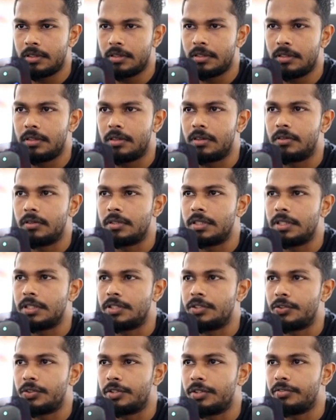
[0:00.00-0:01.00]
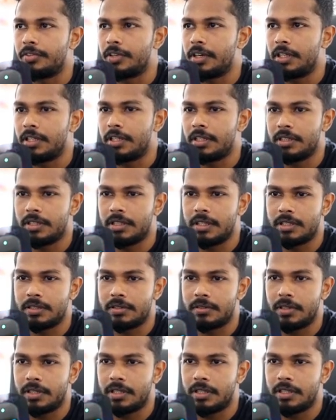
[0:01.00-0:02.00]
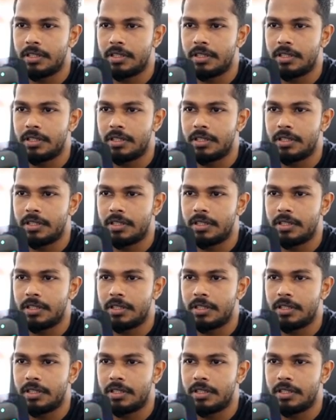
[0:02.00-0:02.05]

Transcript: Oh, this is not the file. That's why.